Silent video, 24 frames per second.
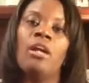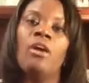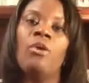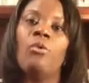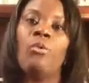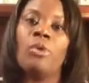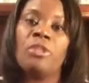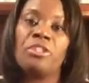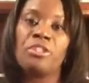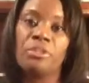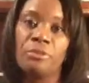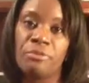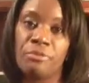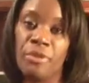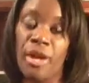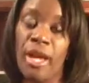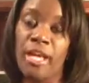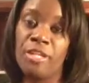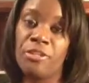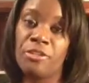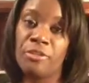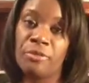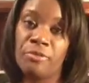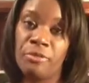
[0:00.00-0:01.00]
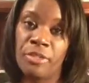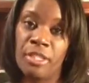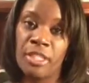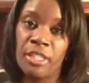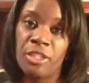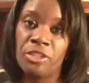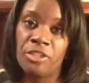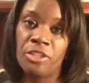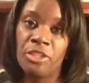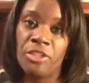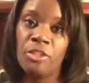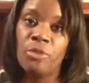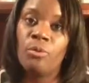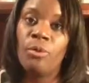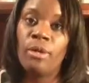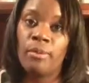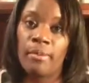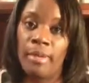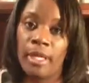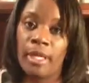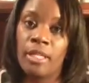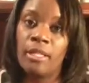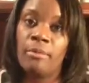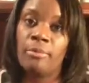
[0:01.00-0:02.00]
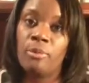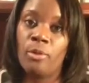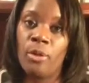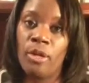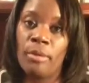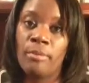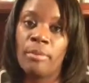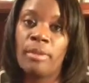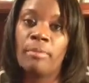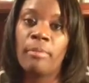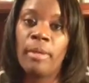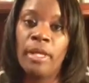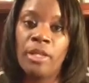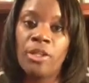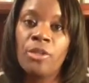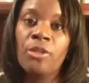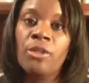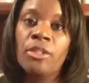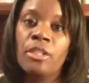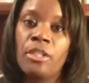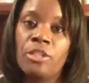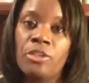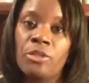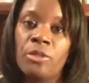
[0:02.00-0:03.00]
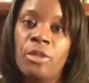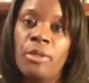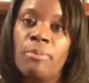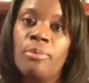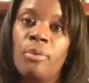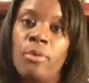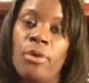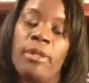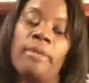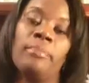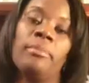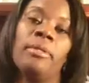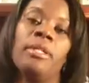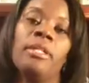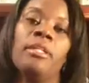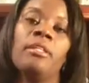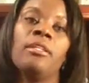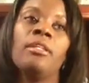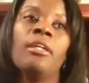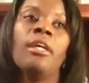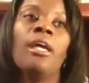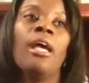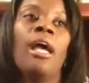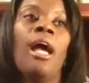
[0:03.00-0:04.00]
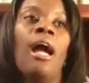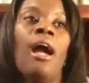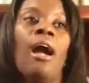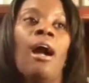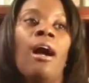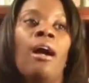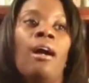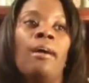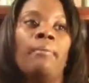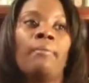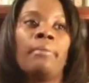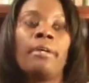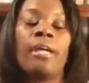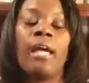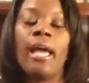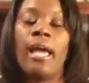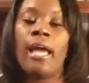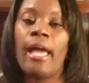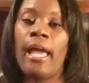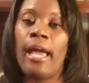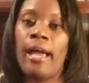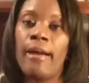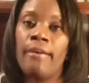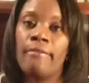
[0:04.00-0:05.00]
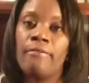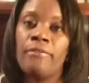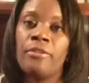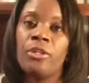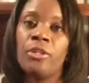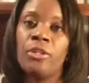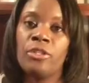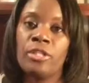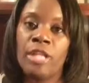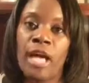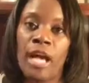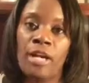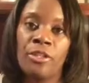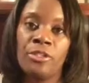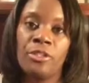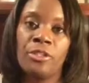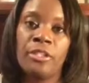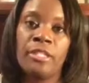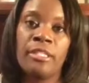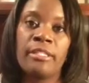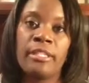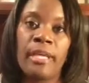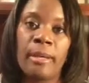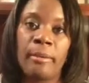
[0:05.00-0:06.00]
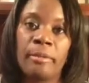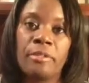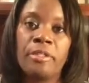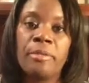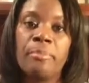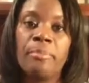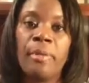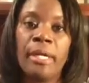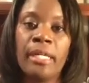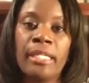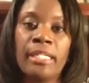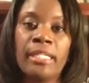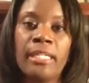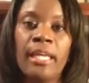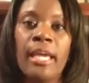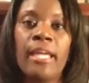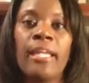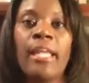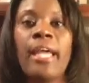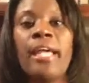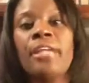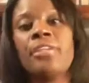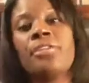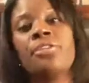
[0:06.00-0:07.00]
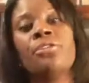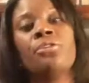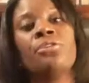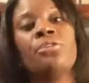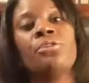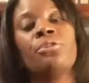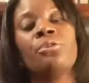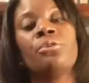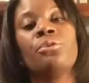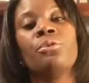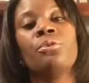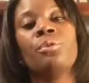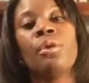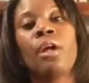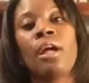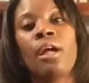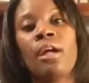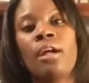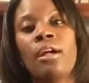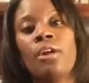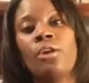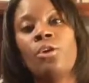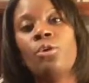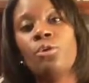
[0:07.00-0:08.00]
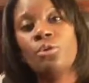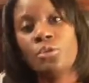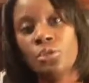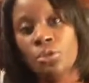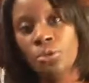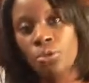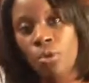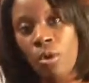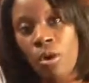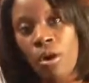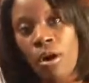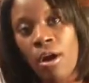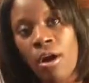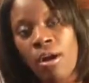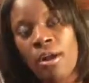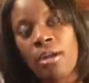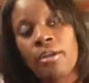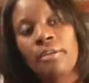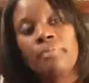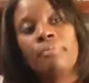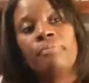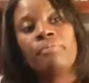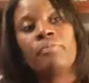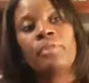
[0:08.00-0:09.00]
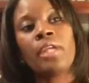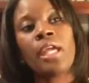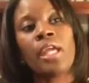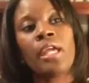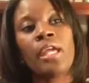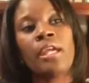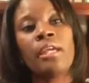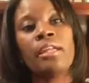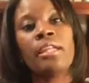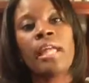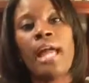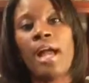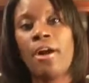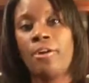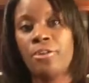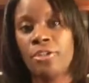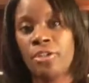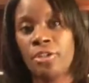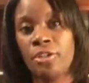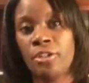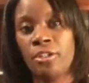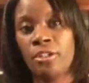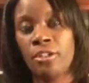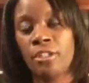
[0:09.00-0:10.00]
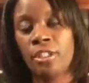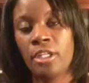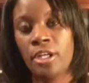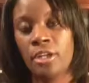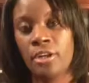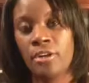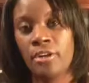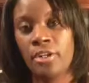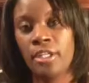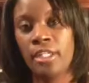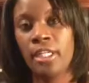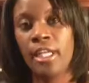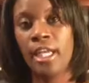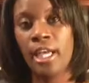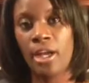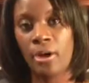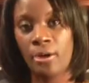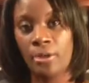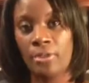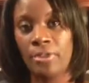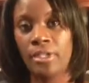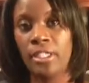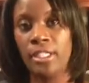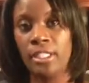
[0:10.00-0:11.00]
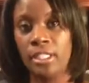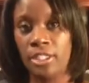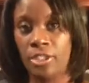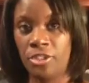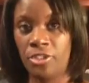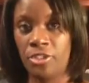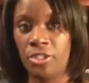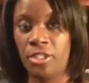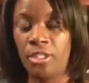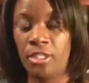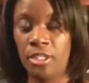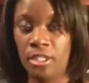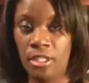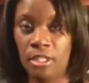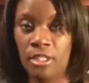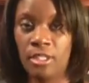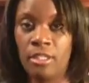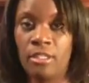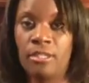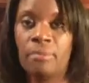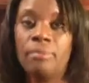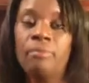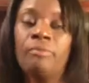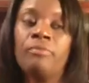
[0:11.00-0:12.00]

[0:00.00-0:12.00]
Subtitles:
once you find your physician, you want to make an appointment. Make your initial appointment. Have your doctor establish a baseline as to who you are and how your current health condition is.